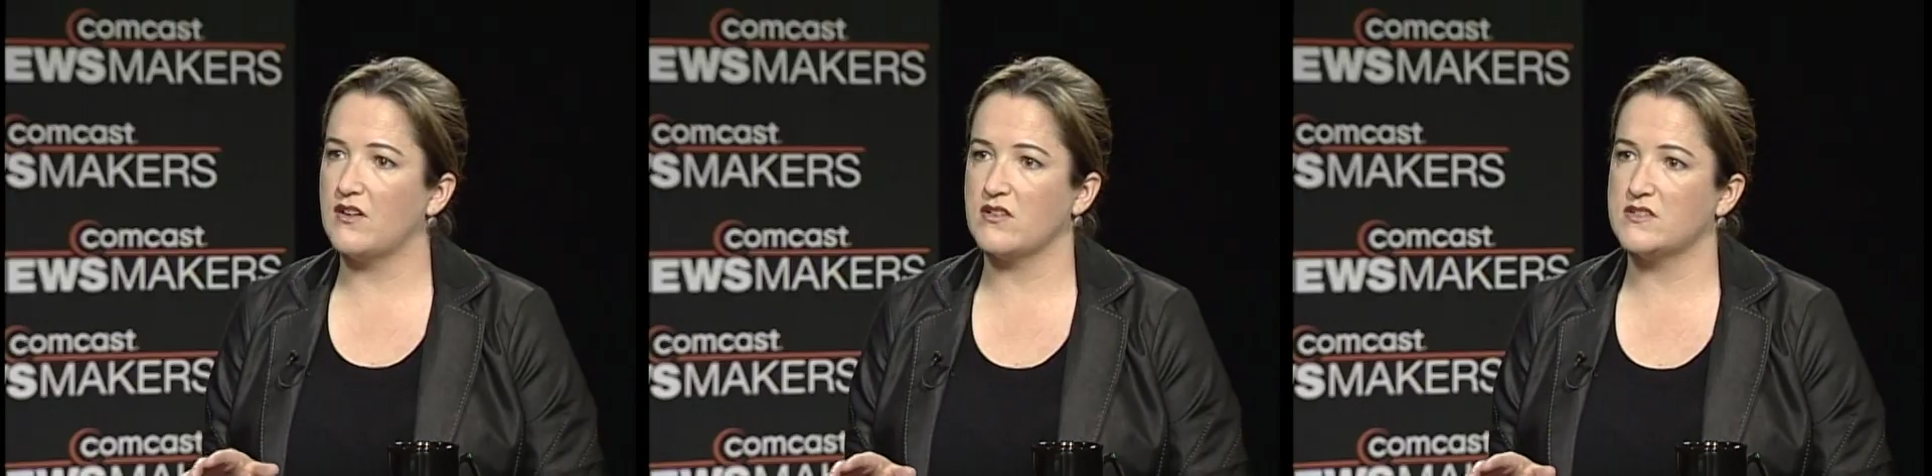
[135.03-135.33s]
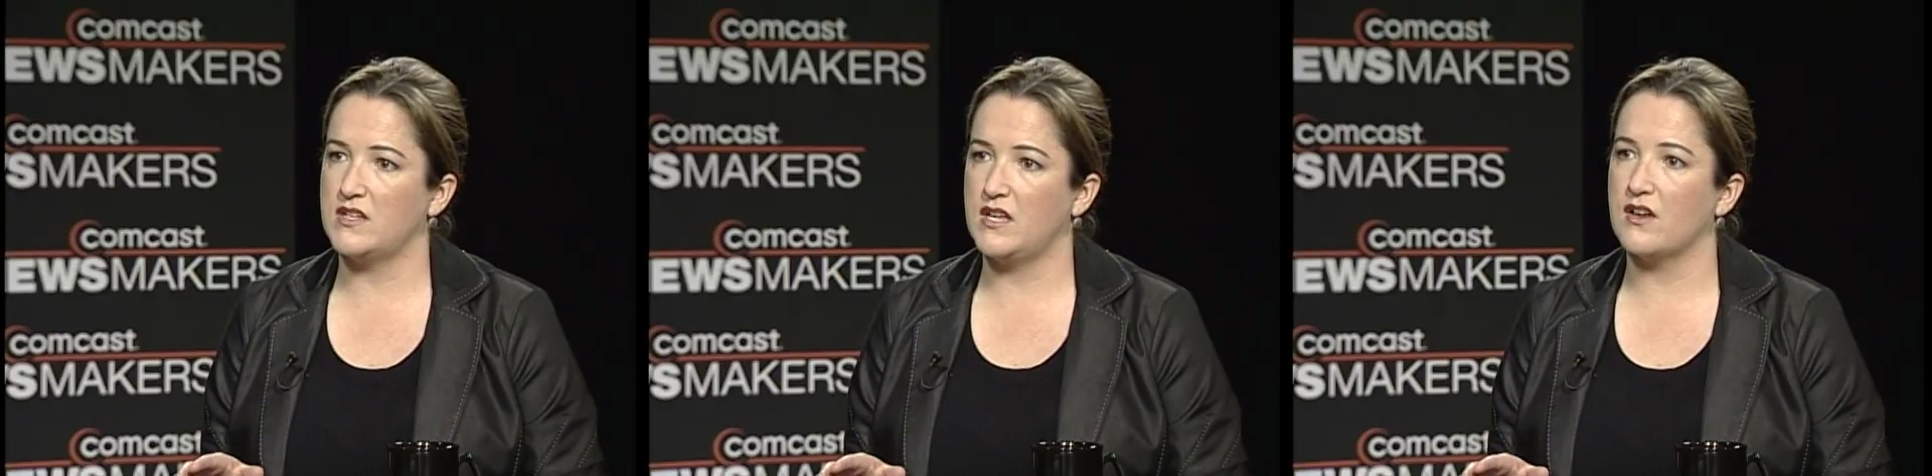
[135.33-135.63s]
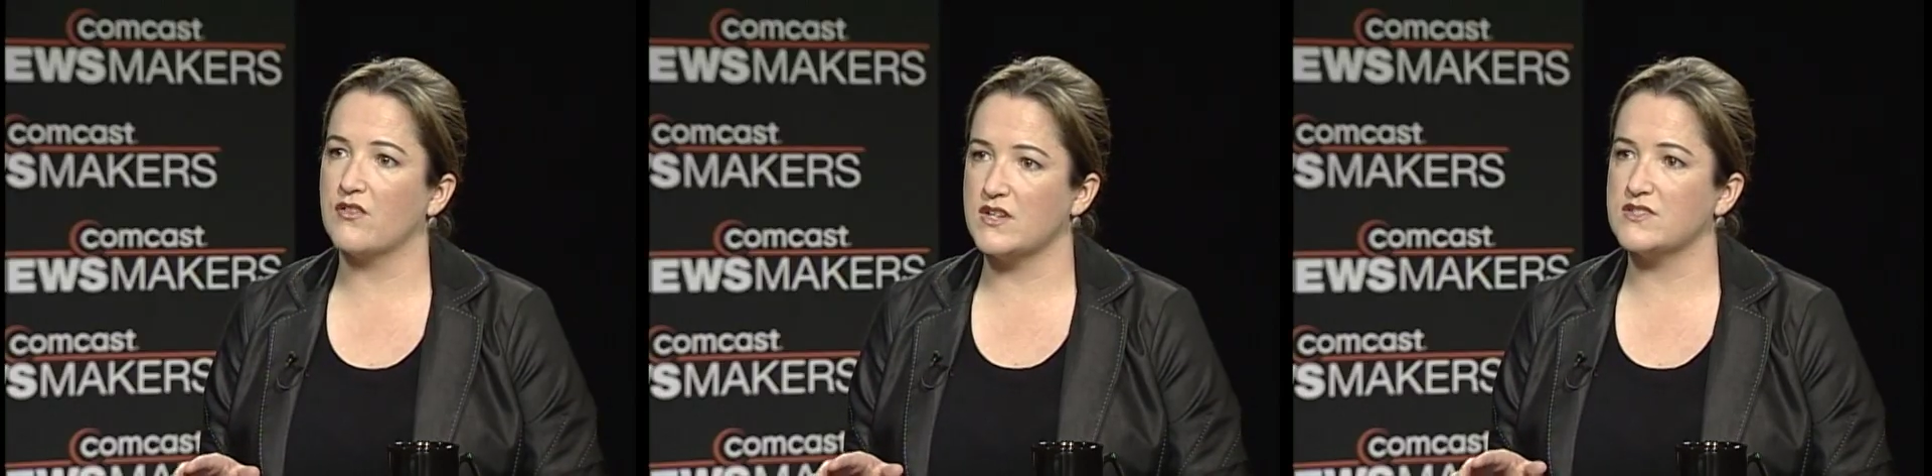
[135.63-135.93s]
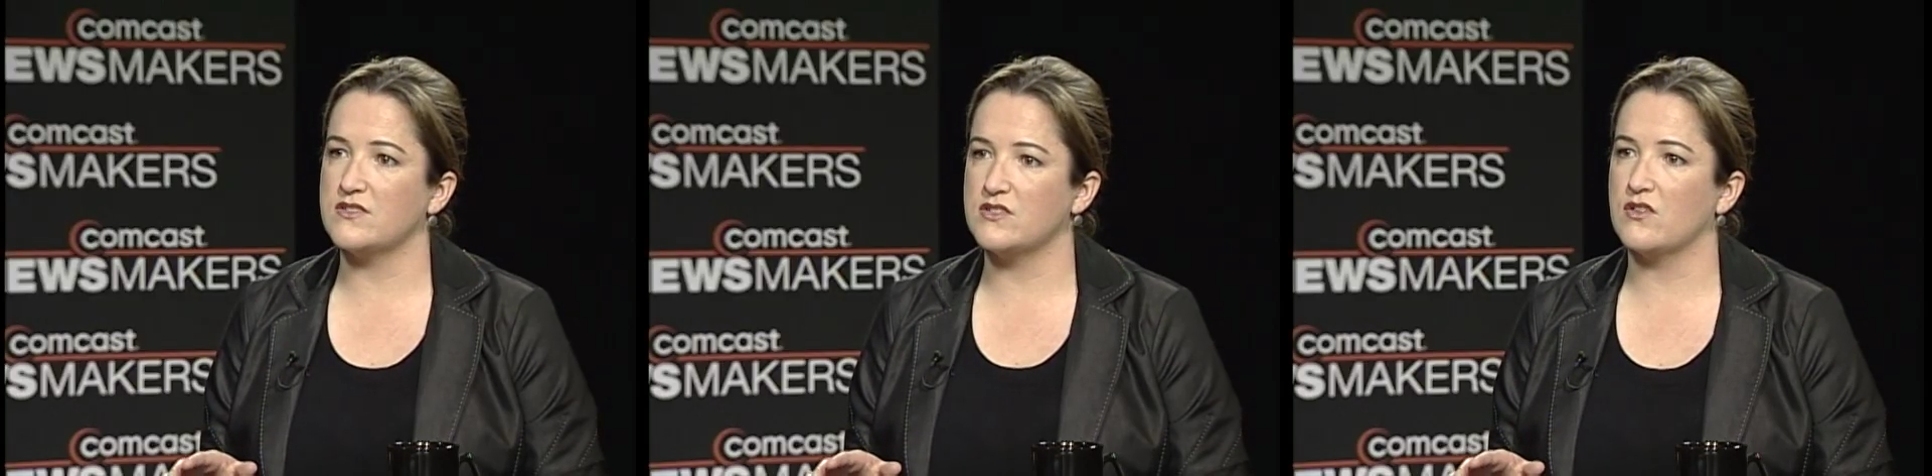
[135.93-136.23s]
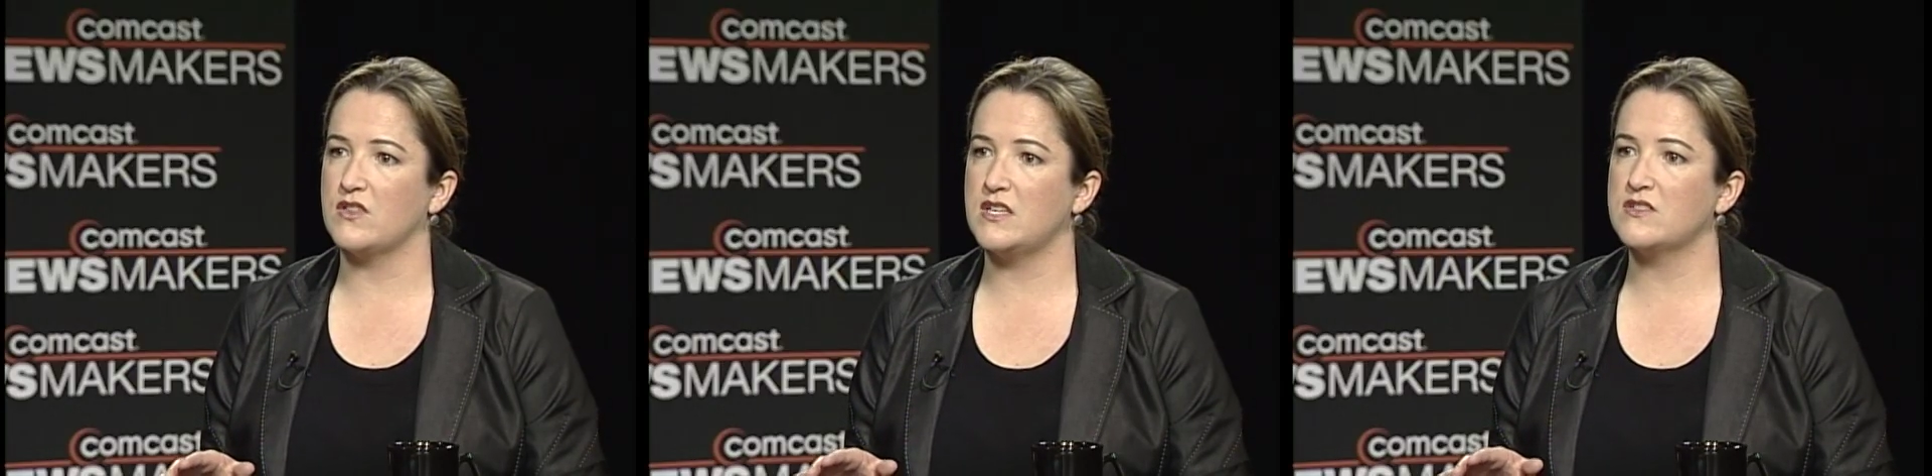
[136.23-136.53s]
our city increases, you
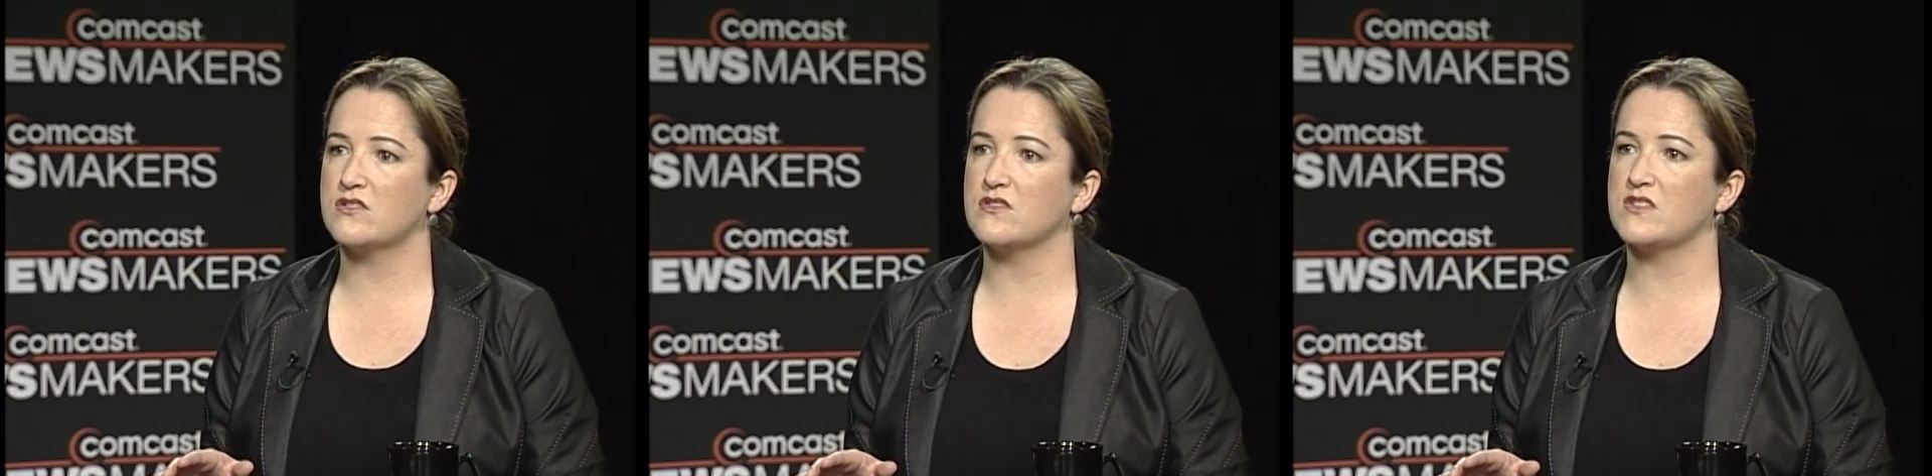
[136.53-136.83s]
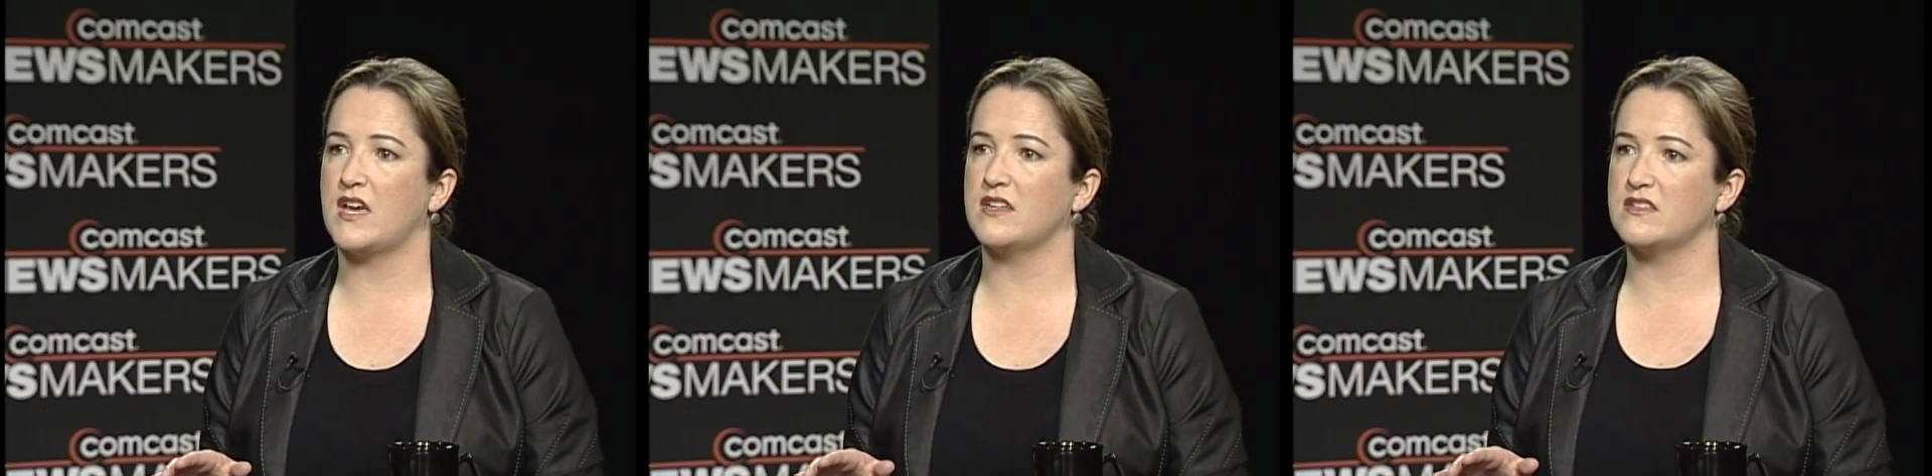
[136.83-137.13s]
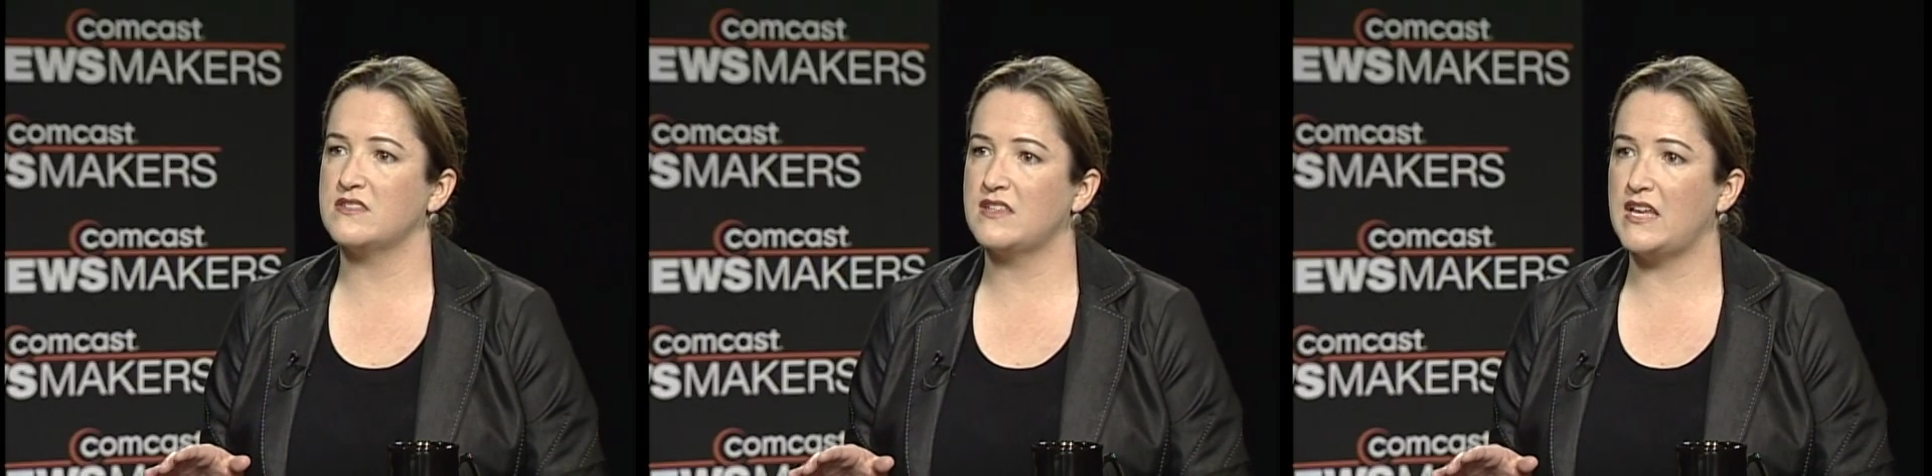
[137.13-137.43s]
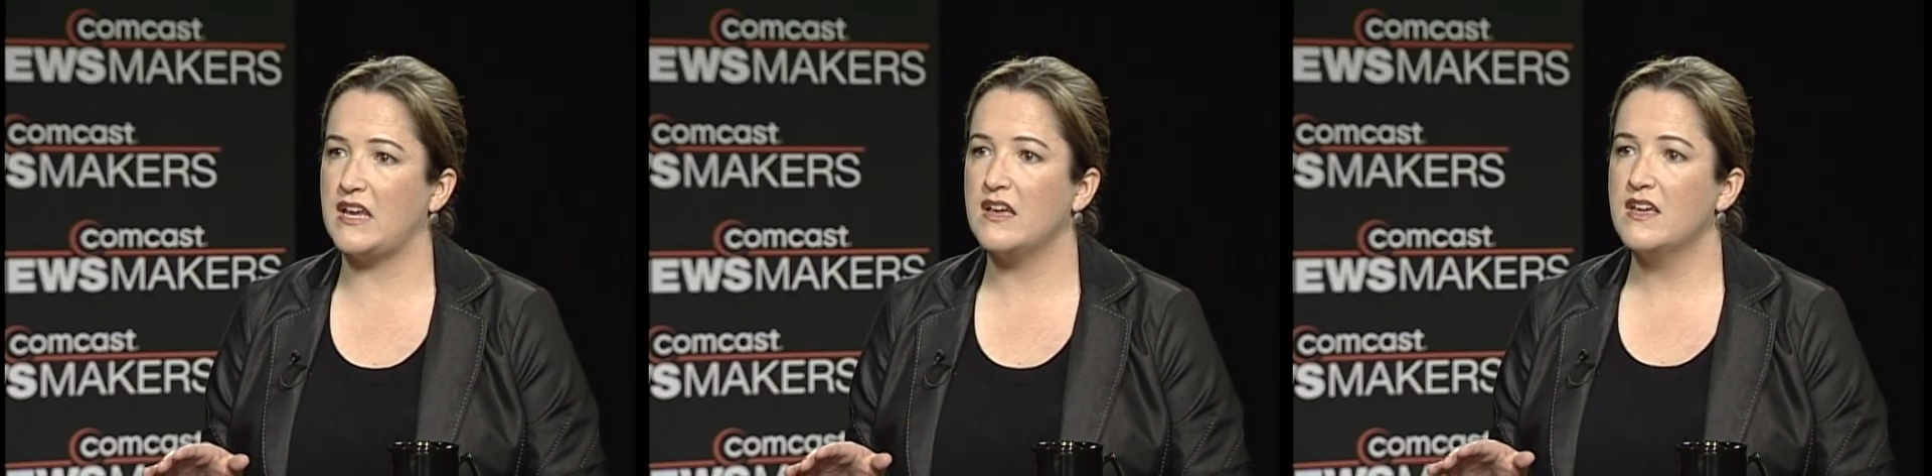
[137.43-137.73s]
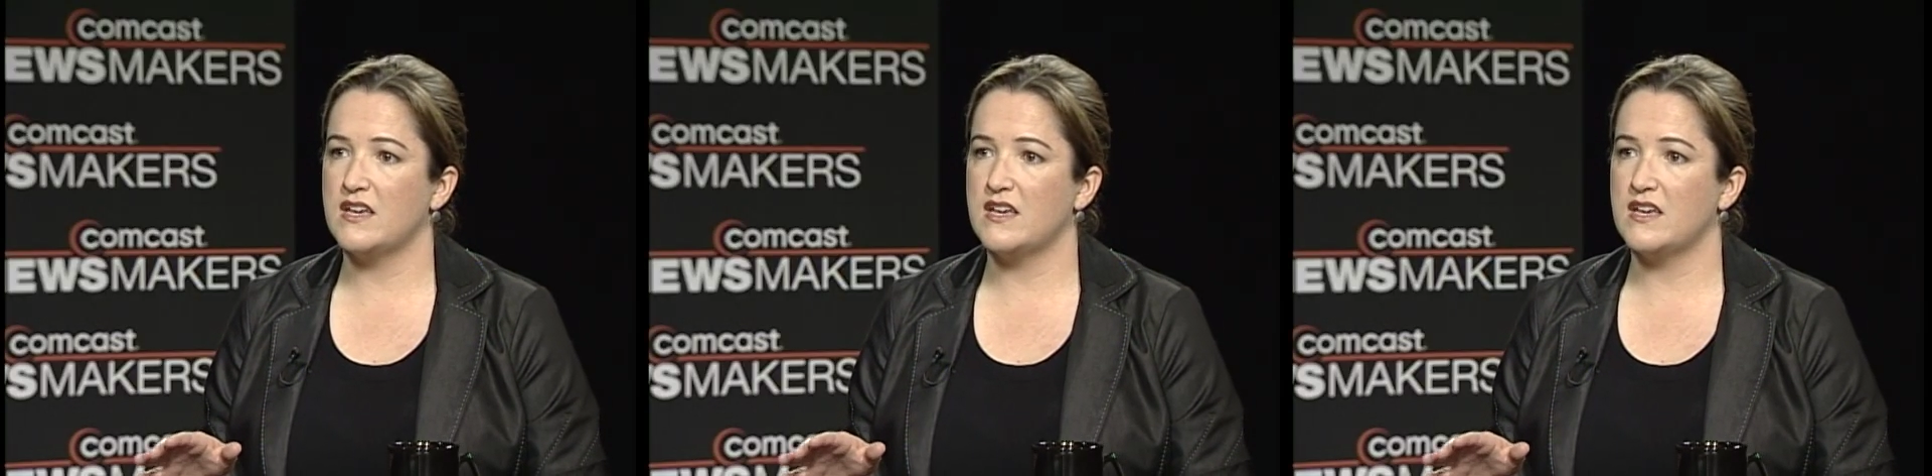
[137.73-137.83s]
know, the eastern side of the city